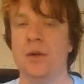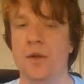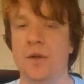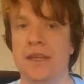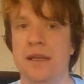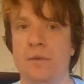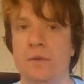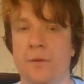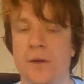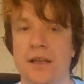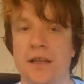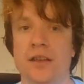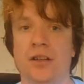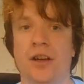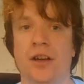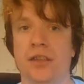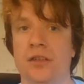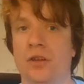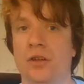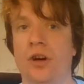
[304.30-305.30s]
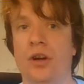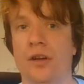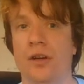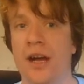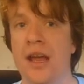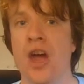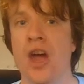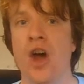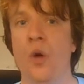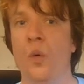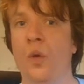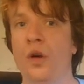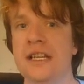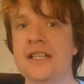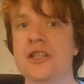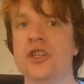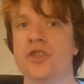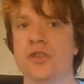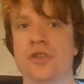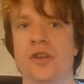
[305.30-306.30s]
with the infected. I thought, all right, well,
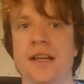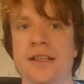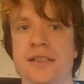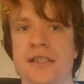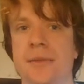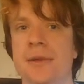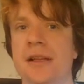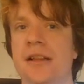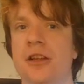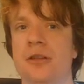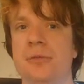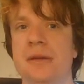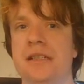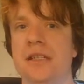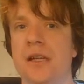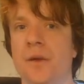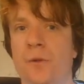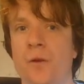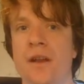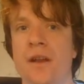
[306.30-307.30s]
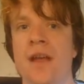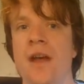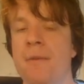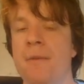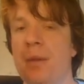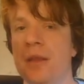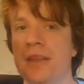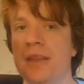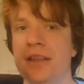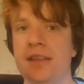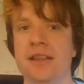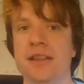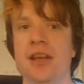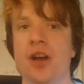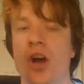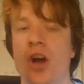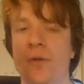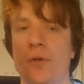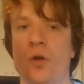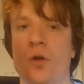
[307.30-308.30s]
he's trying something a little bit different. But the
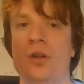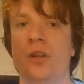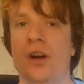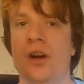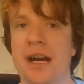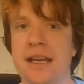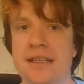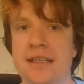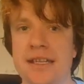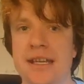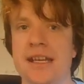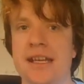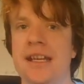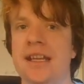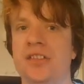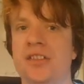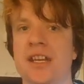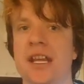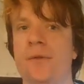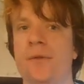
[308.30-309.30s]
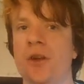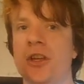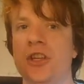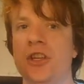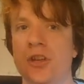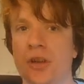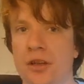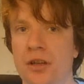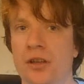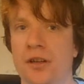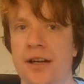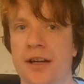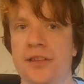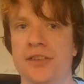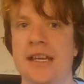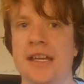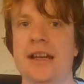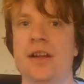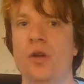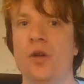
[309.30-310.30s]
overall idea is never
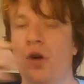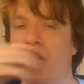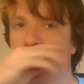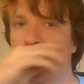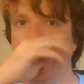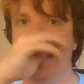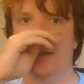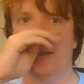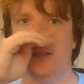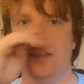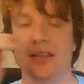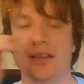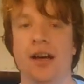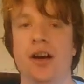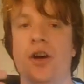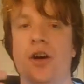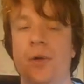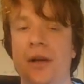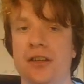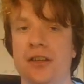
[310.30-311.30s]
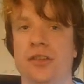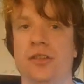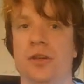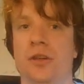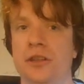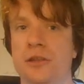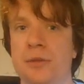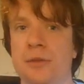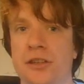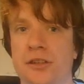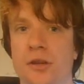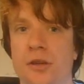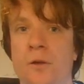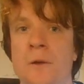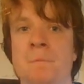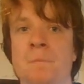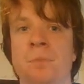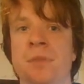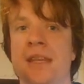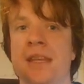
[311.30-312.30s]
utilized. And I always thought to
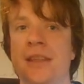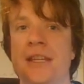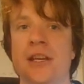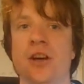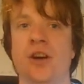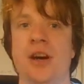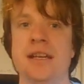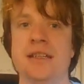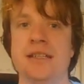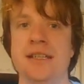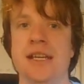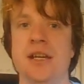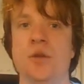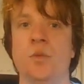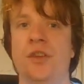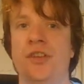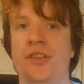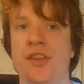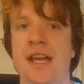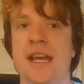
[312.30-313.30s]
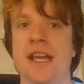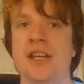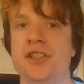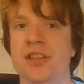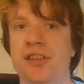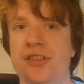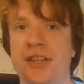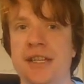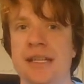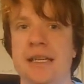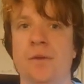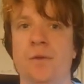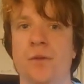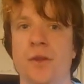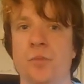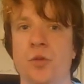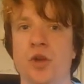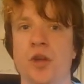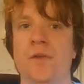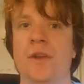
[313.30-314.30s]
myself that the idea was there just to give
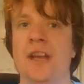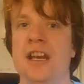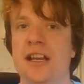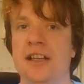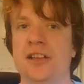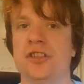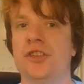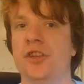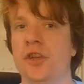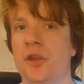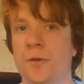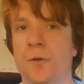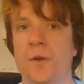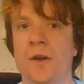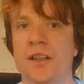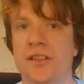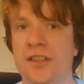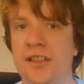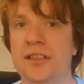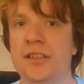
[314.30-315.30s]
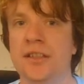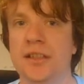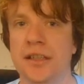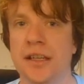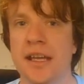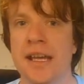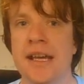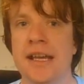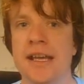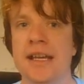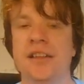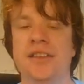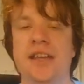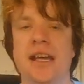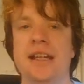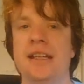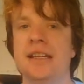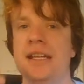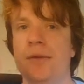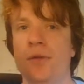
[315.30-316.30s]
the movie an excuse for existing, is
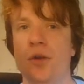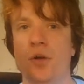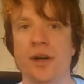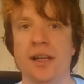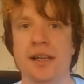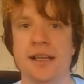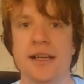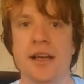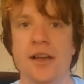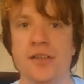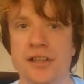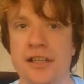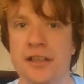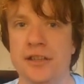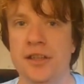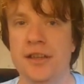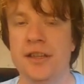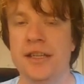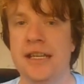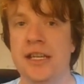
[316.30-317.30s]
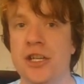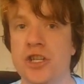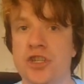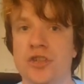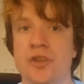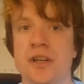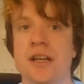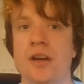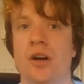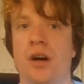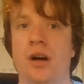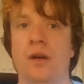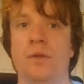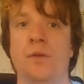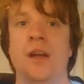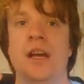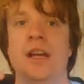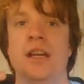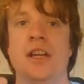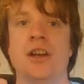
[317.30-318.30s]
that it never really goes into the history
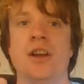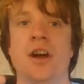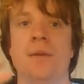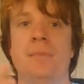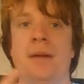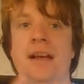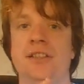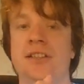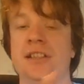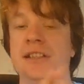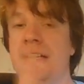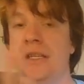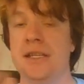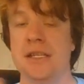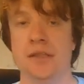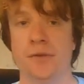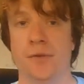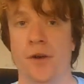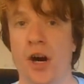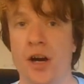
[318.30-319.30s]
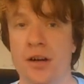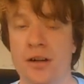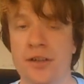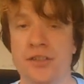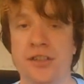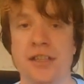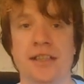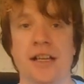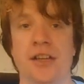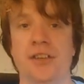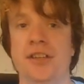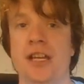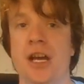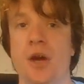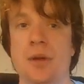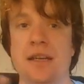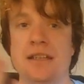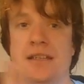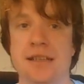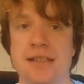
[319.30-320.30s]
of, you know, basically this virus. It doesn't
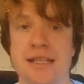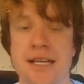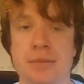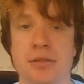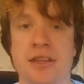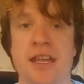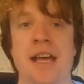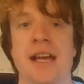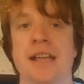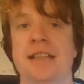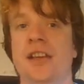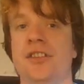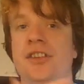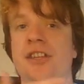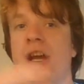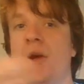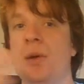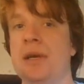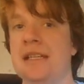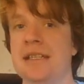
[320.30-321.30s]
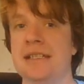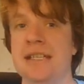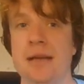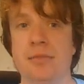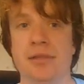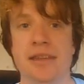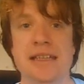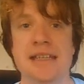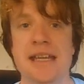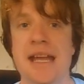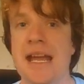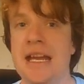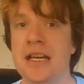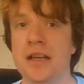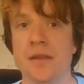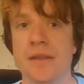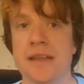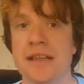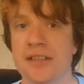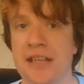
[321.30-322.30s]
go into depth. It doesn't go into depth into any
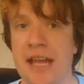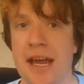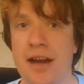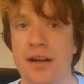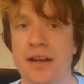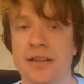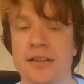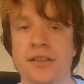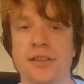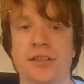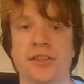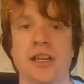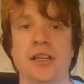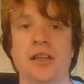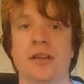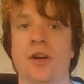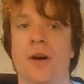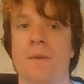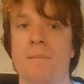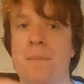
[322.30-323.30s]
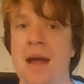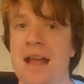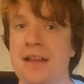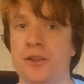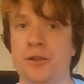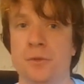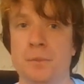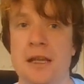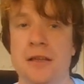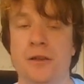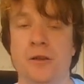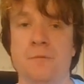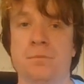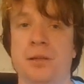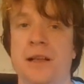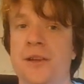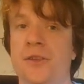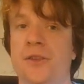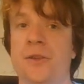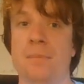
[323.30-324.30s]
of these characters. So you've got Matt Smith, who
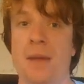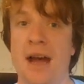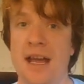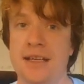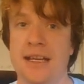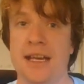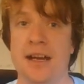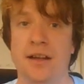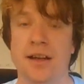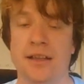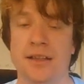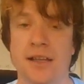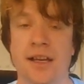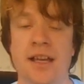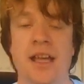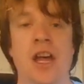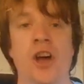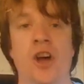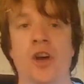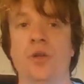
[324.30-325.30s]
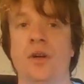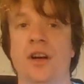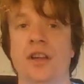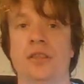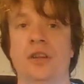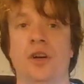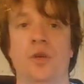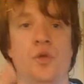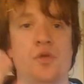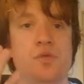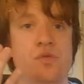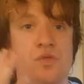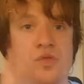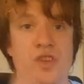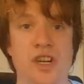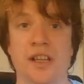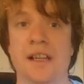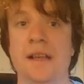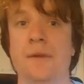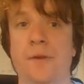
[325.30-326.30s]
plays the main character, who I thought was
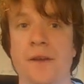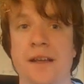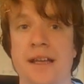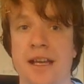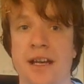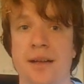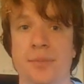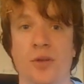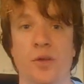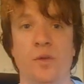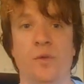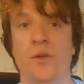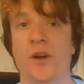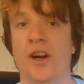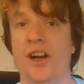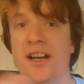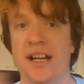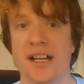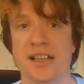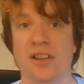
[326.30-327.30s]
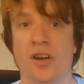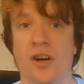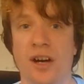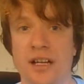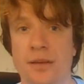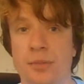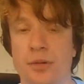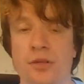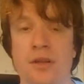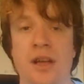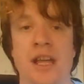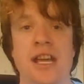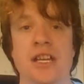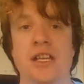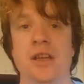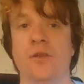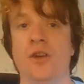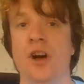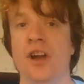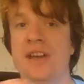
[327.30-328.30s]
really forgettable, very unlikable.
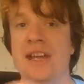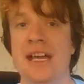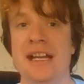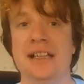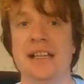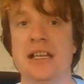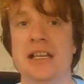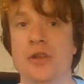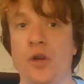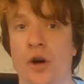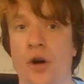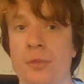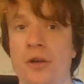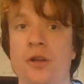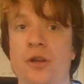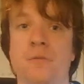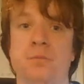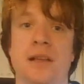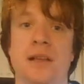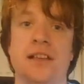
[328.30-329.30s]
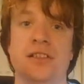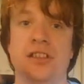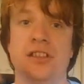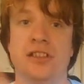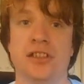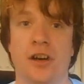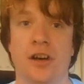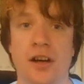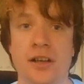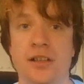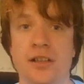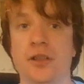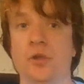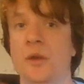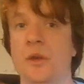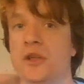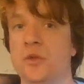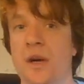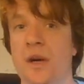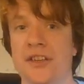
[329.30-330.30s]
You've got Natalie Dormer, who plays a scientist,
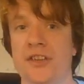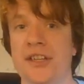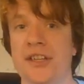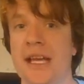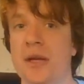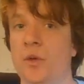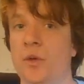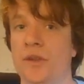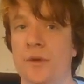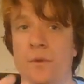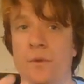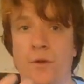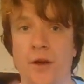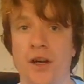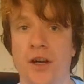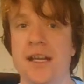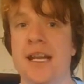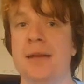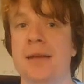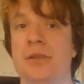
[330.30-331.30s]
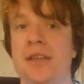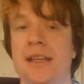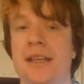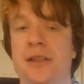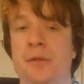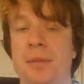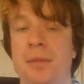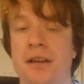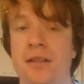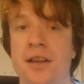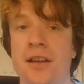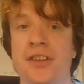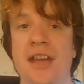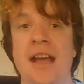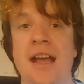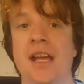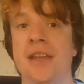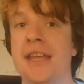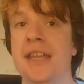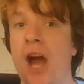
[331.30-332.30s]
which once again was a very empty experience.
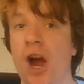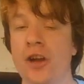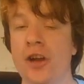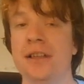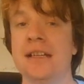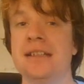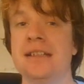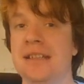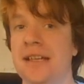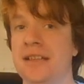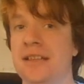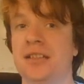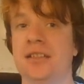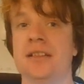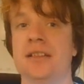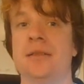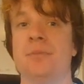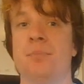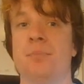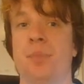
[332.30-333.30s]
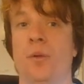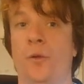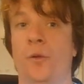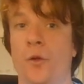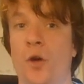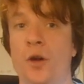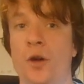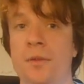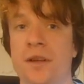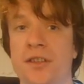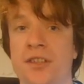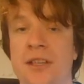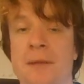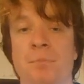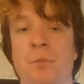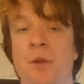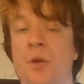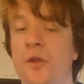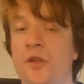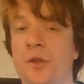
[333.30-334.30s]
The only decent performance
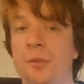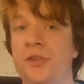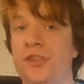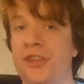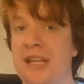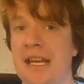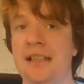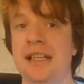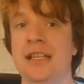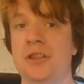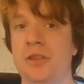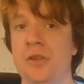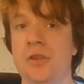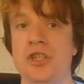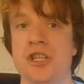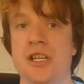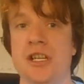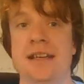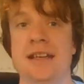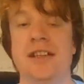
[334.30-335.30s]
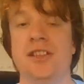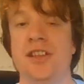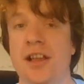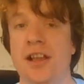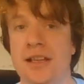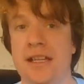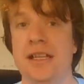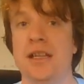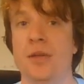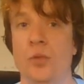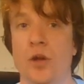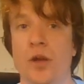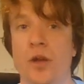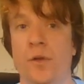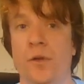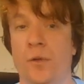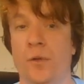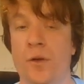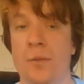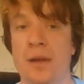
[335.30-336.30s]
was from Stanley Tucci, and he's only in the movie
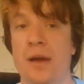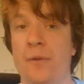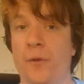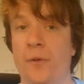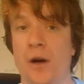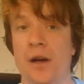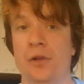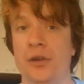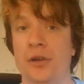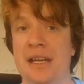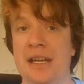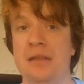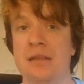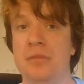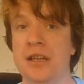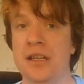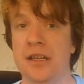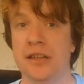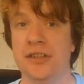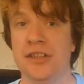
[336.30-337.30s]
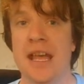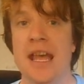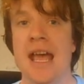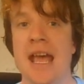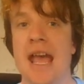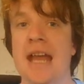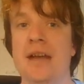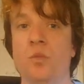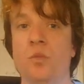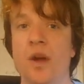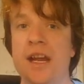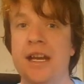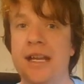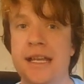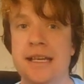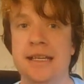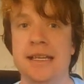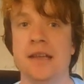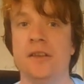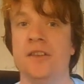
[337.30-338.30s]
for about 5 or 10 minutes. And when
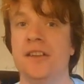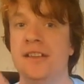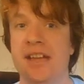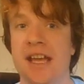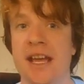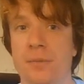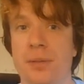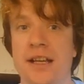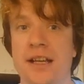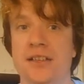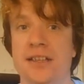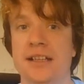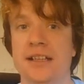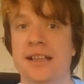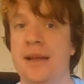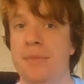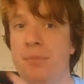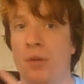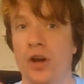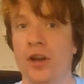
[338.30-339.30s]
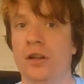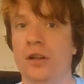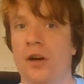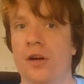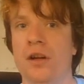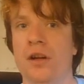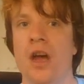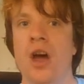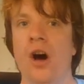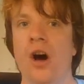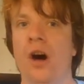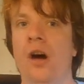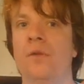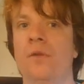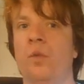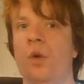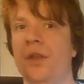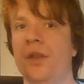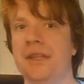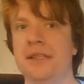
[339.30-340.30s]
he gives his basically a monologue
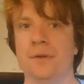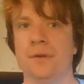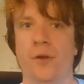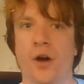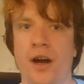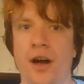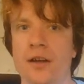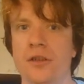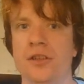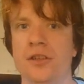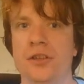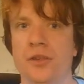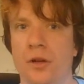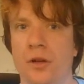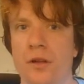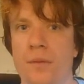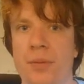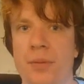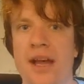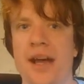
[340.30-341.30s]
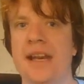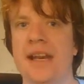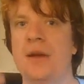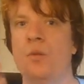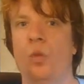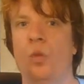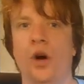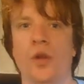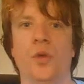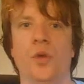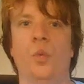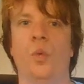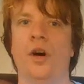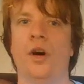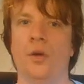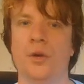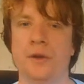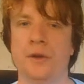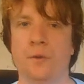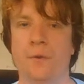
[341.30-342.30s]
of what this virus is all about and what the
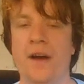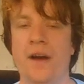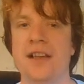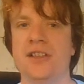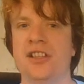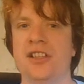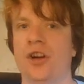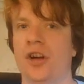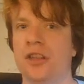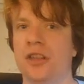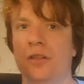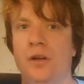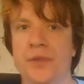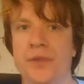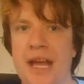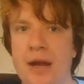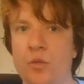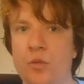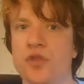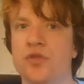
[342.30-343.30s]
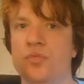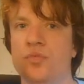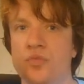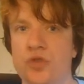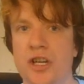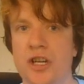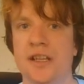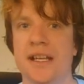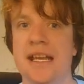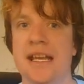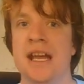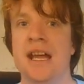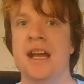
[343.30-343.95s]
world is facing, I thought that was really,